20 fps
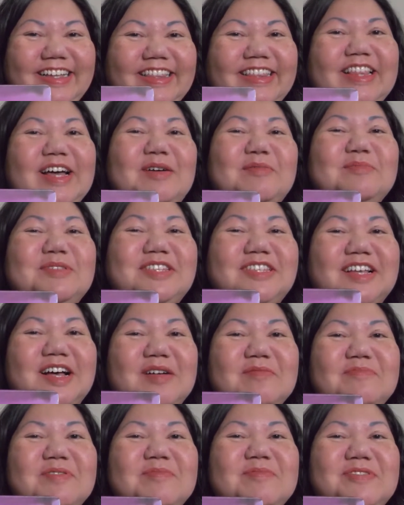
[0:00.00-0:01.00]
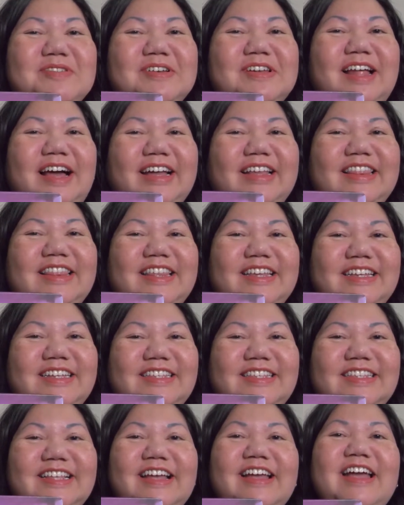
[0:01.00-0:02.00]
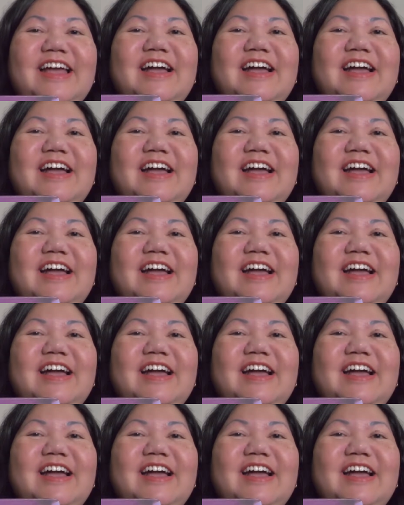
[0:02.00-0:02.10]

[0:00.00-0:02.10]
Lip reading: Thumbs up if you like this.